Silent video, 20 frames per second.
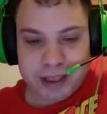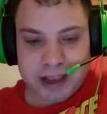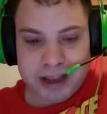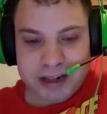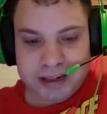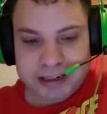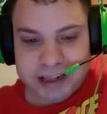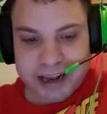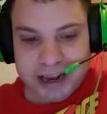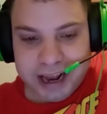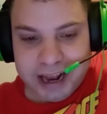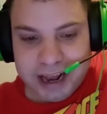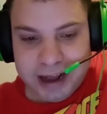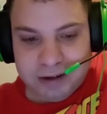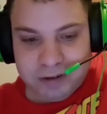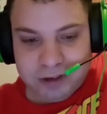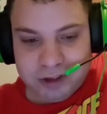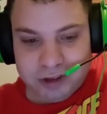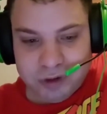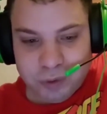And they
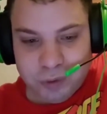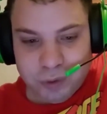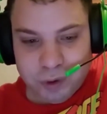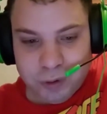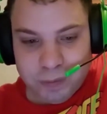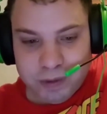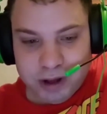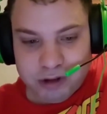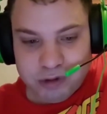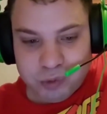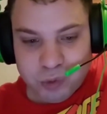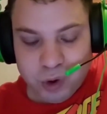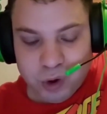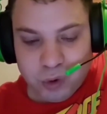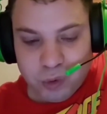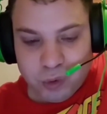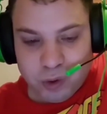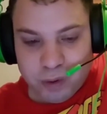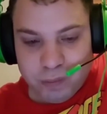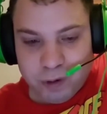have the women's Royal
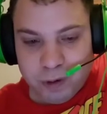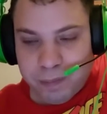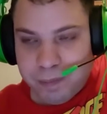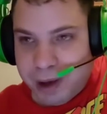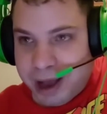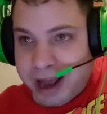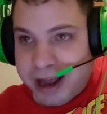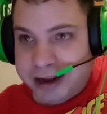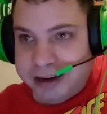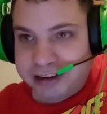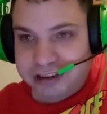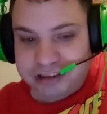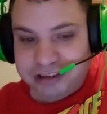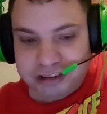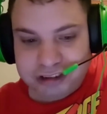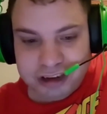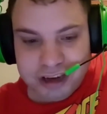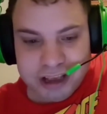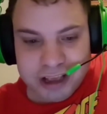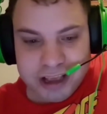Rumble
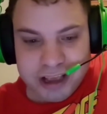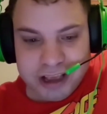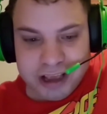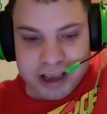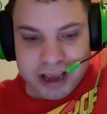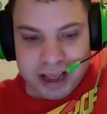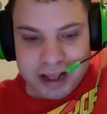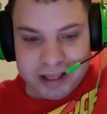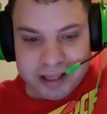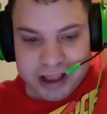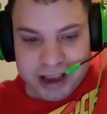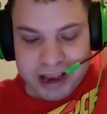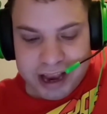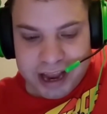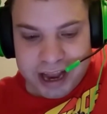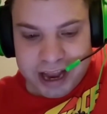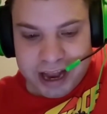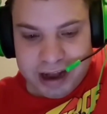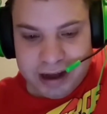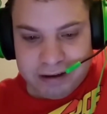match, and they
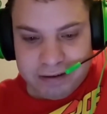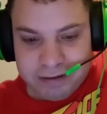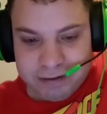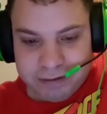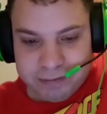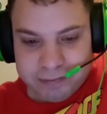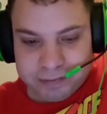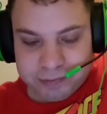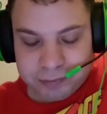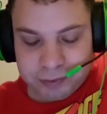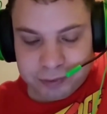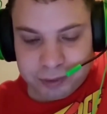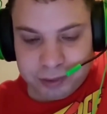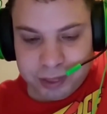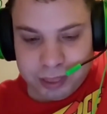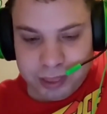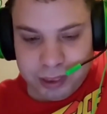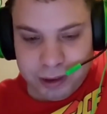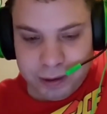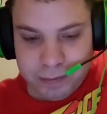have
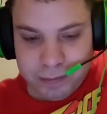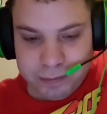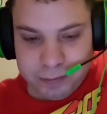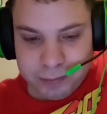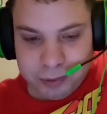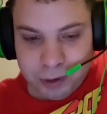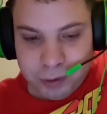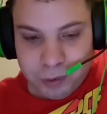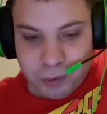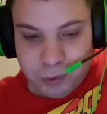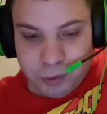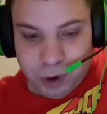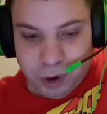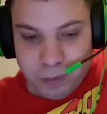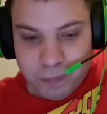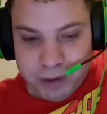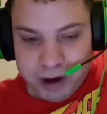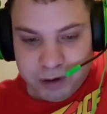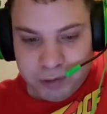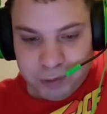
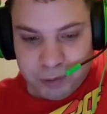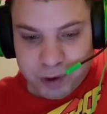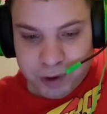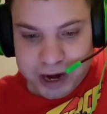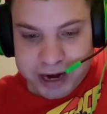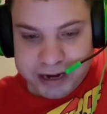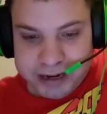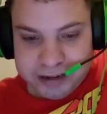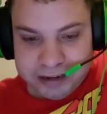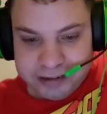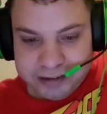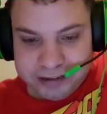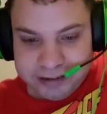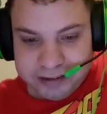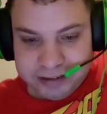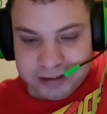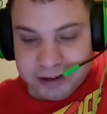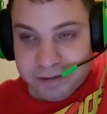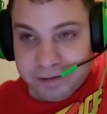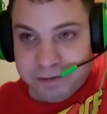Roman Reigns
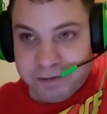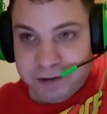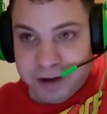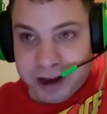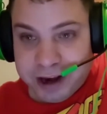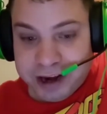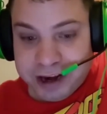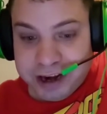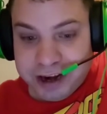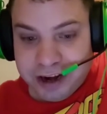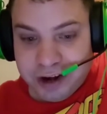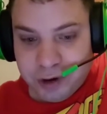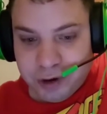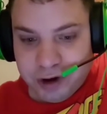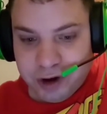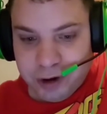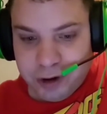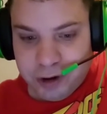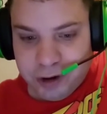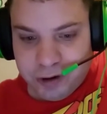defending the
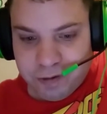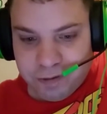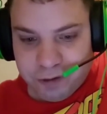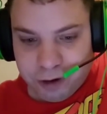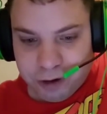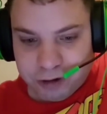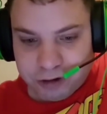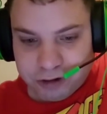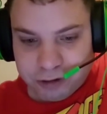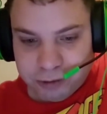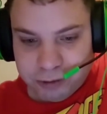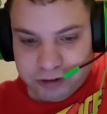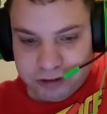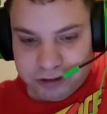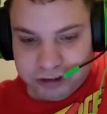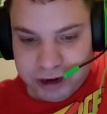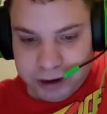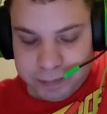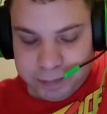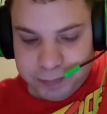Universal
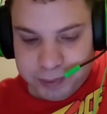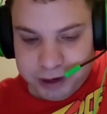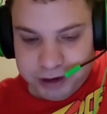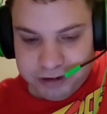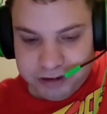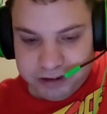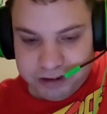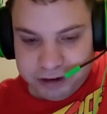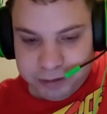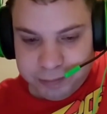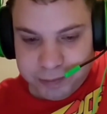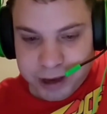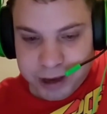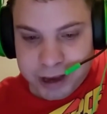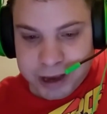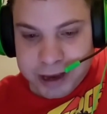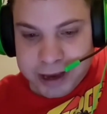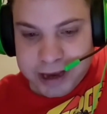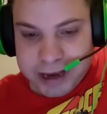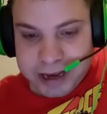Championship
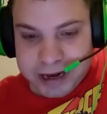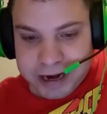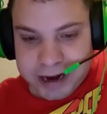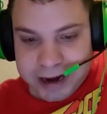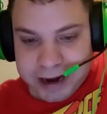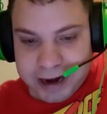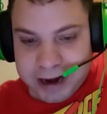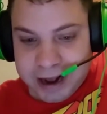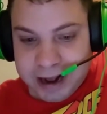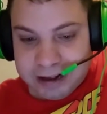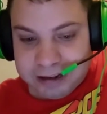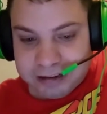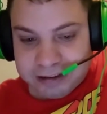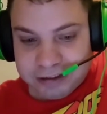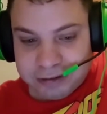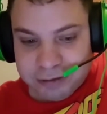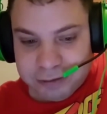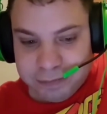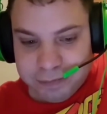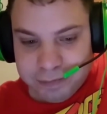in a
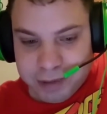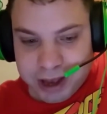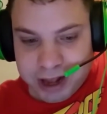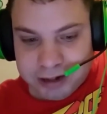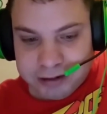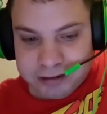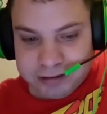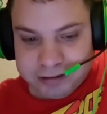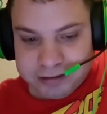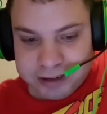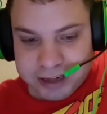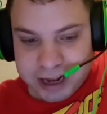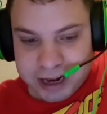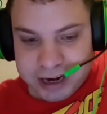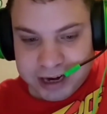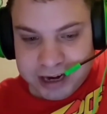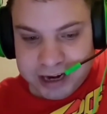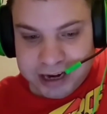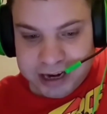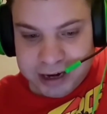last man
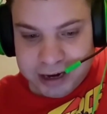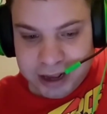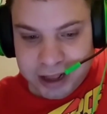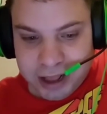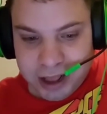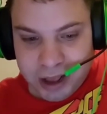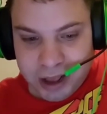standing